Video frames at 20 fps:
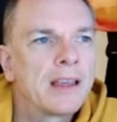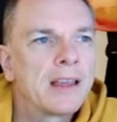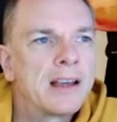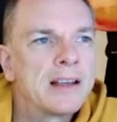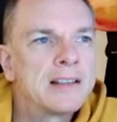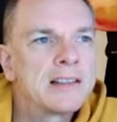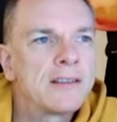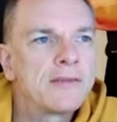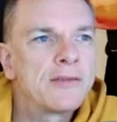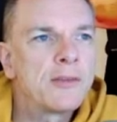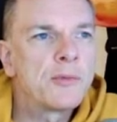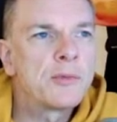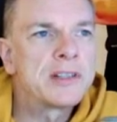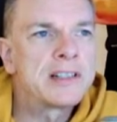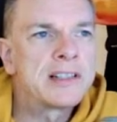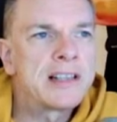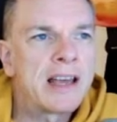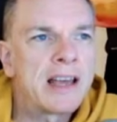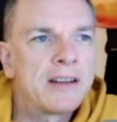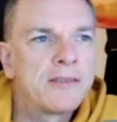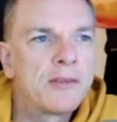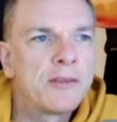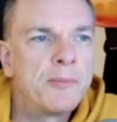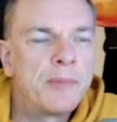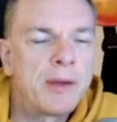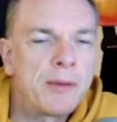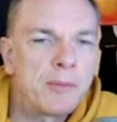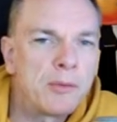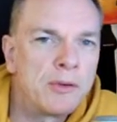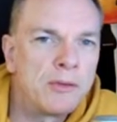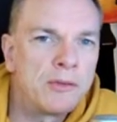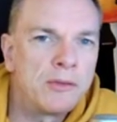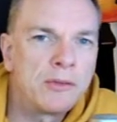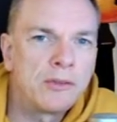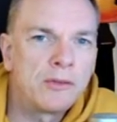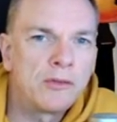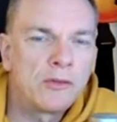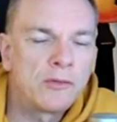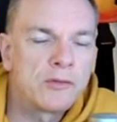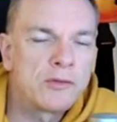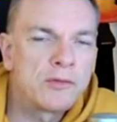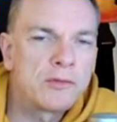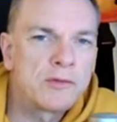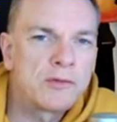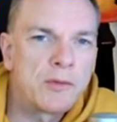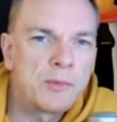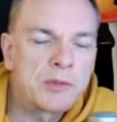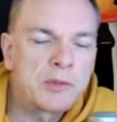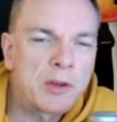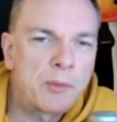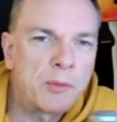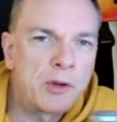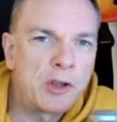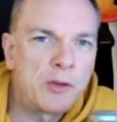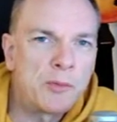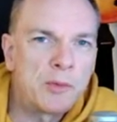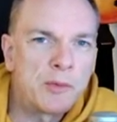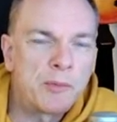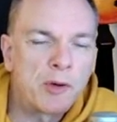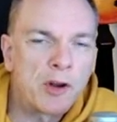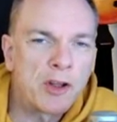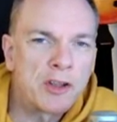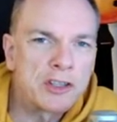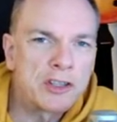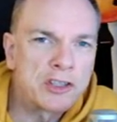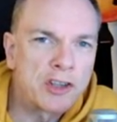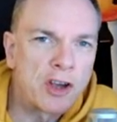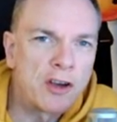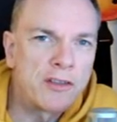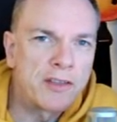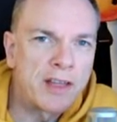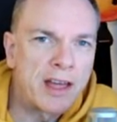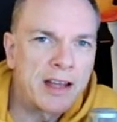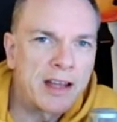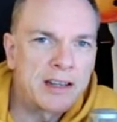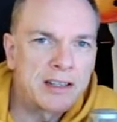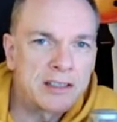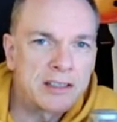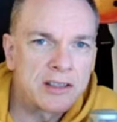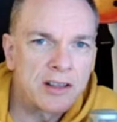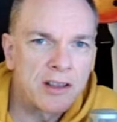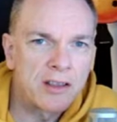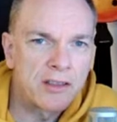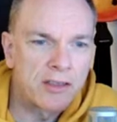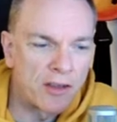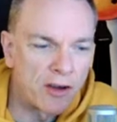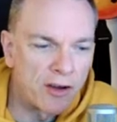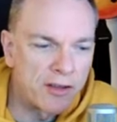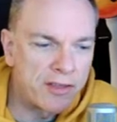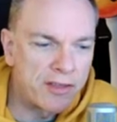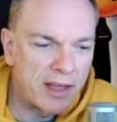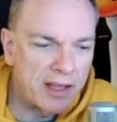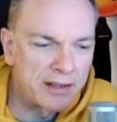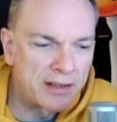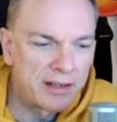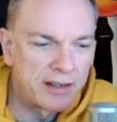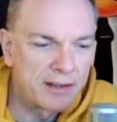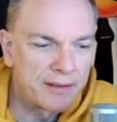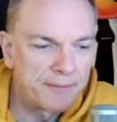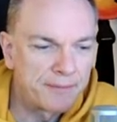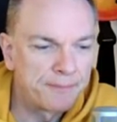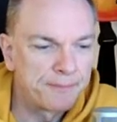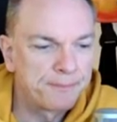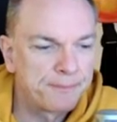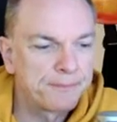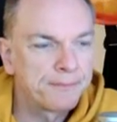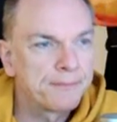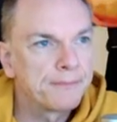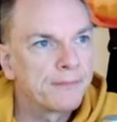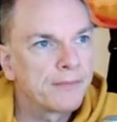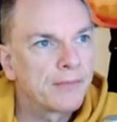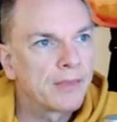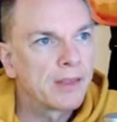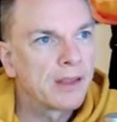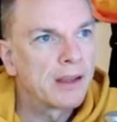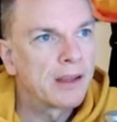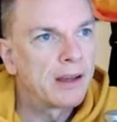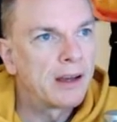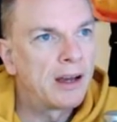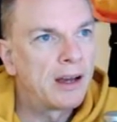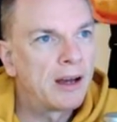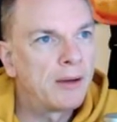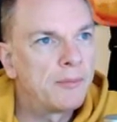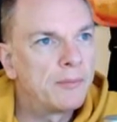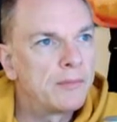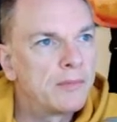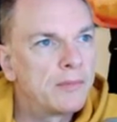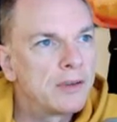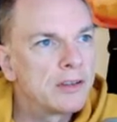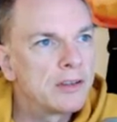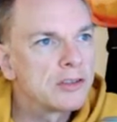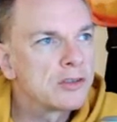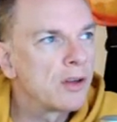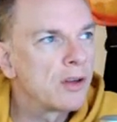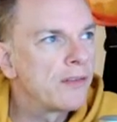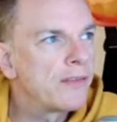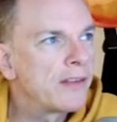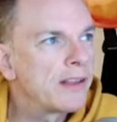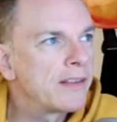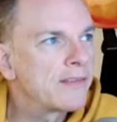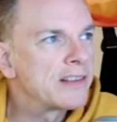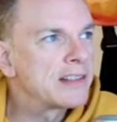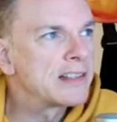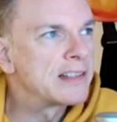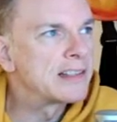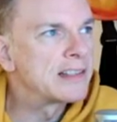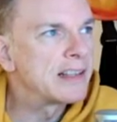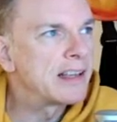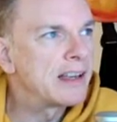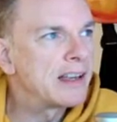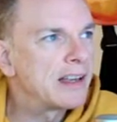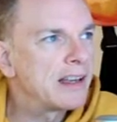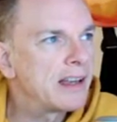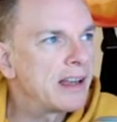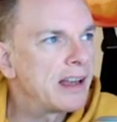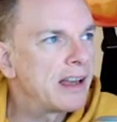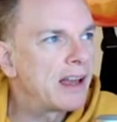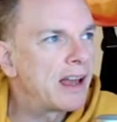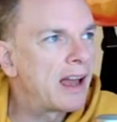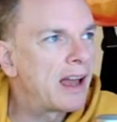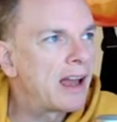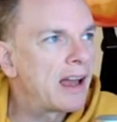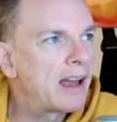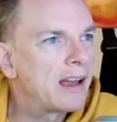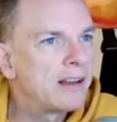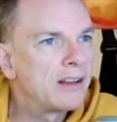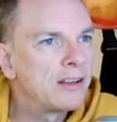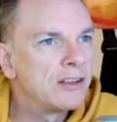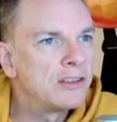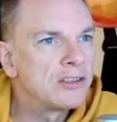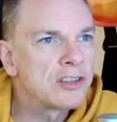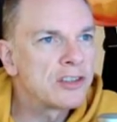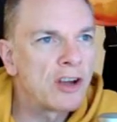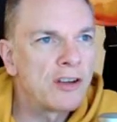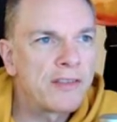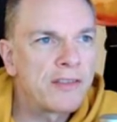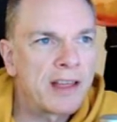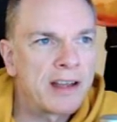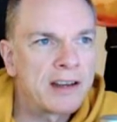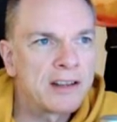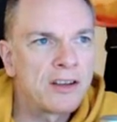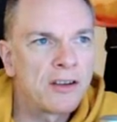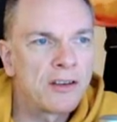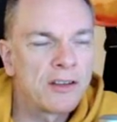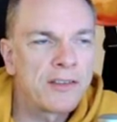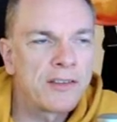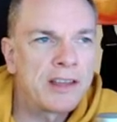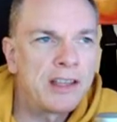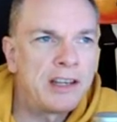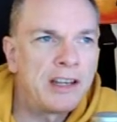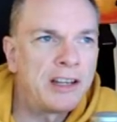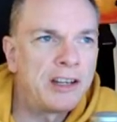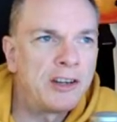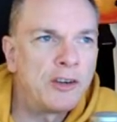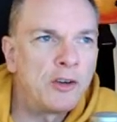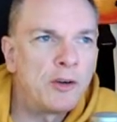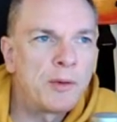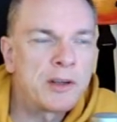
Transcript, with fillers: as if it was said from people from someone who would pronounce South End as South End. Um, so I think this is in South End. The other thing you need to know